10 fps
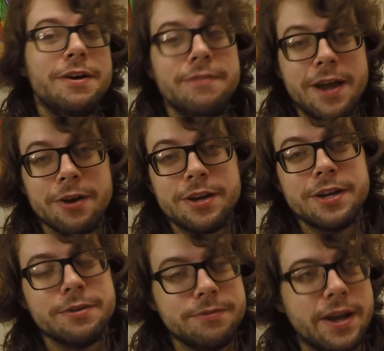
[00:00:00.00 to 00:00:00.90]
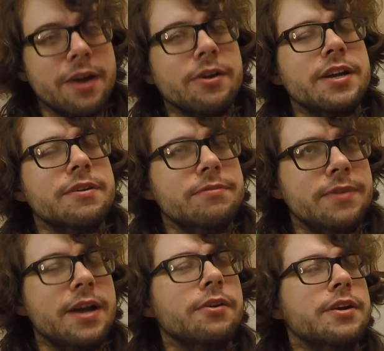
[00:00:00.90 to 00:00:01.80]
very, very,
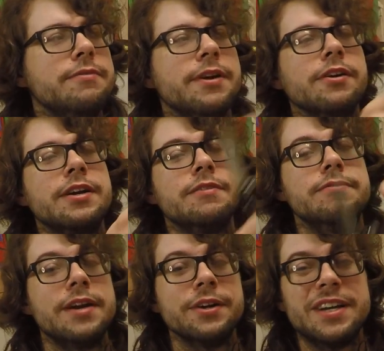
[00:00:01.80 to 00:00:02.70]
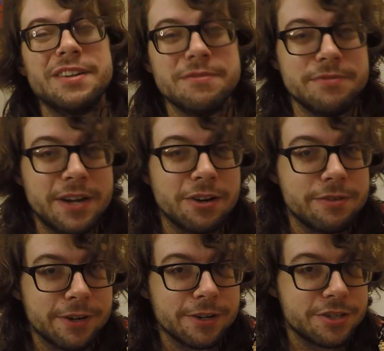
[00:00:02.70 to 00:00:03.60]
very, very, very, very,
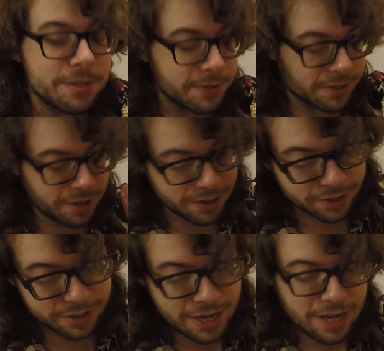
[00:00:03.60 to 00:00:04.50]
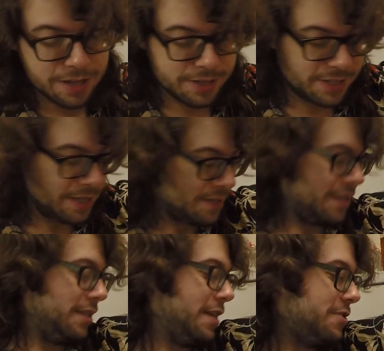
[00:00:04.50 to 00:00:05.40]
very cheap guitar. This is
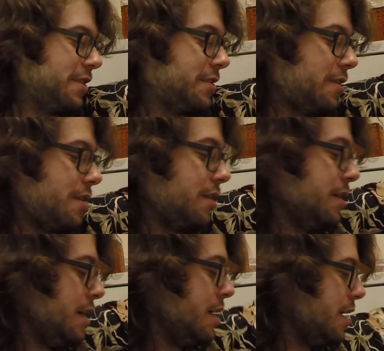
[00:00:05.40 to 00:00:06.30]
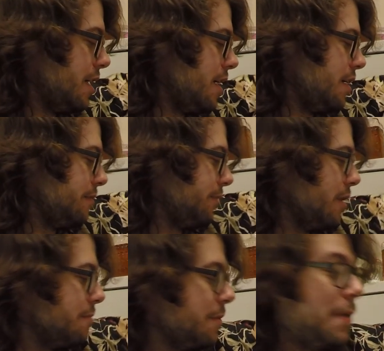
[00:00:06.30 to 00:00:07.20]
an electric guitar.
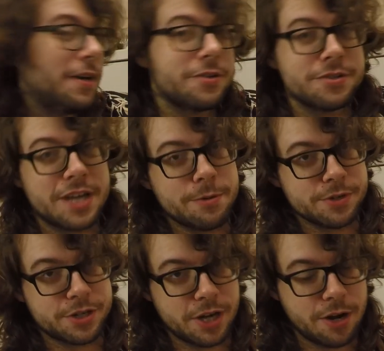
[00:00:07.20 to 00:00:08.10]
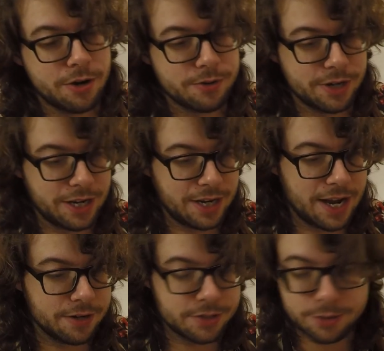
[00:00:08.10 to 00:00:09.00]
From the pictures I was shown, it
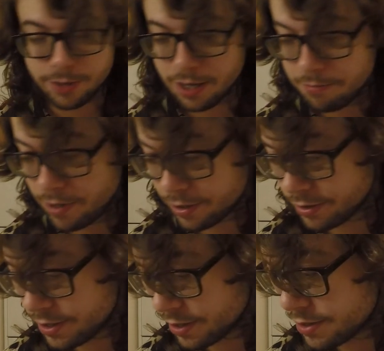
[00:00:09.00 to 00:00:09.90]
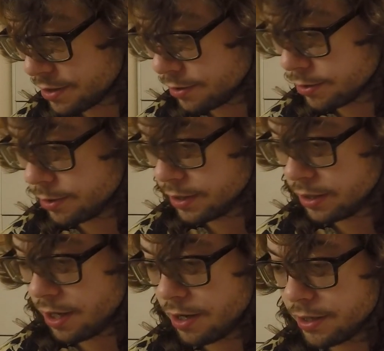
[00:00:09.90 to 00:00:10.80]
had two humbuckers and a single
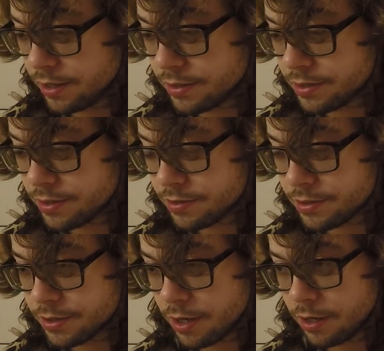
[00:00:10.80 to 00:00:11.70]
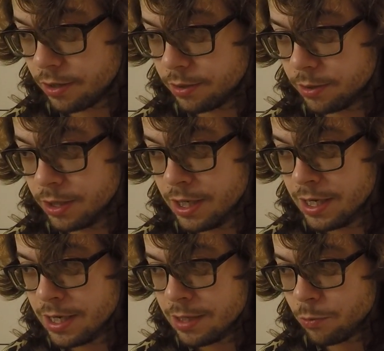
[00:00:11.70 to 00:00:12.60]
coil on it, so
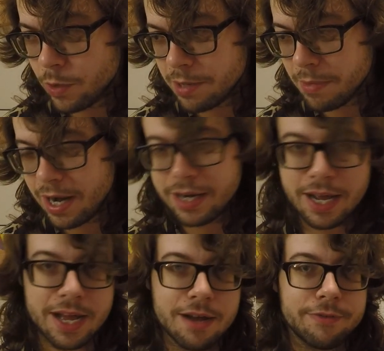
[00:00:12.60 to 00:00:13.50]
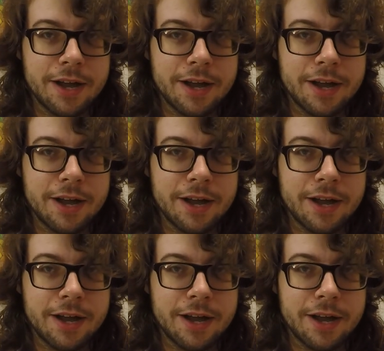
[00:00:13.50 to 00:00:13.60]
we might have a